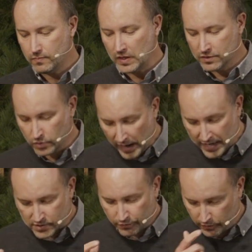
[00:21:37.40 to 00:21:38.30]
So
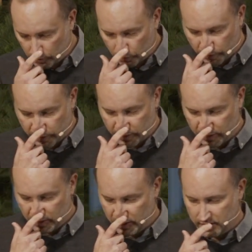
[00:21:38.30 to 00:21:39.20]
ask for the Lord
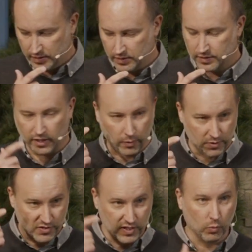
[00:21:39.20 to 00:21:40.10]
to help you
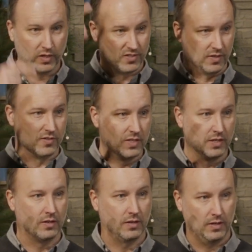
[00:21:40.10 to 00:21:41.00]
see what is unseen.
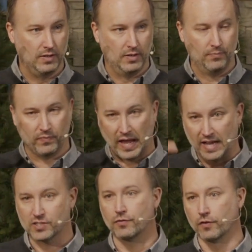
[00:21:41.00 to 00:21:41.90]

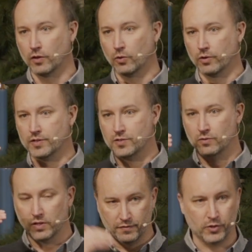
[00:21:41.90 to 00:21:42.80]
Ask for the Lord to
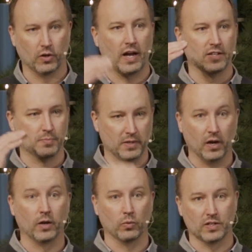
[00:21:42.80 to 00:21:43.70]
lift your eyes
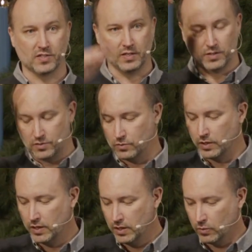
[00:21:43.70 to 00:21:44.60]
beyond what is seen to
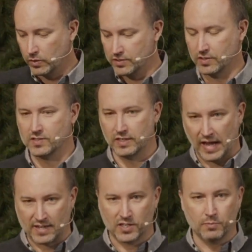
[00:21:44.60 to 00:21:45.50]
what is unseen.
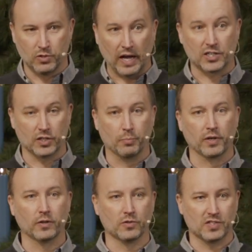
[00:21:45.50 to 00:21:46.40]
Ask Him to actually
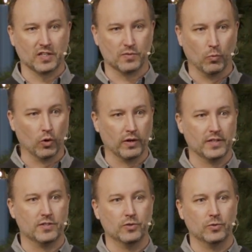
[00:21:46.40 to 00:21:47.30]
bring those things more
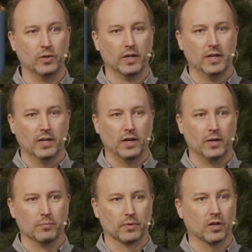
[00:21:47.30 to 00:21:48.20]
into
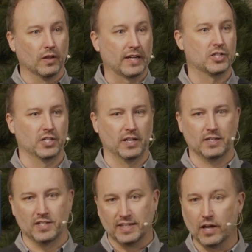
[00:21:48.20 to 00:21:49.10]
um, collection and
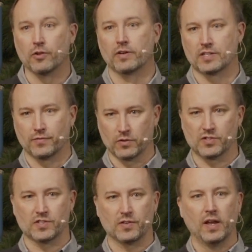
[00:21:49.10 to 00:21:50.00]
togetherness
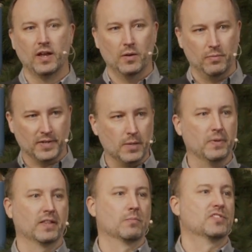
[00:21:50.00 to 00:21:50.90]
versus
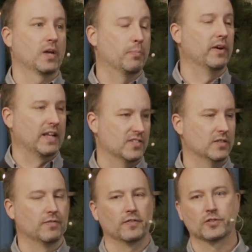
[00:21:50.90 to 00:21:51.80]
keeping them separate, as
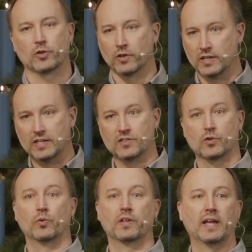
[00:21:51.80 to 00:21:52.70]
if eternity is
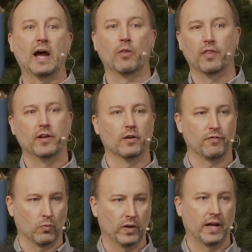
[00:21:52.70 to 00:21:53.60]
only out there
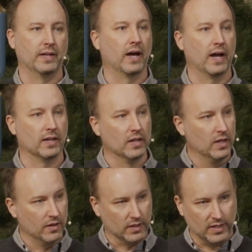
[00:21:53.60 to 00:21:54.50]
for when I die.
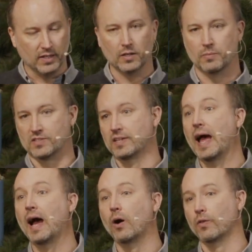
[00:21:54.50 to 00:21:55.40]
The kingdom is
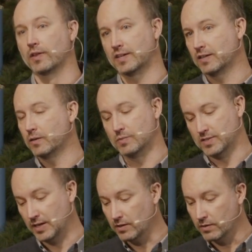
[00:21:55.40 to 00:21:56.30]
now, the kingdom is
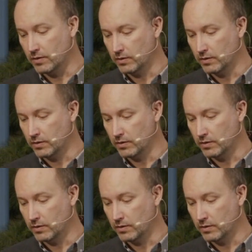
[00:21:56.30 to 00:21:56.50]
here.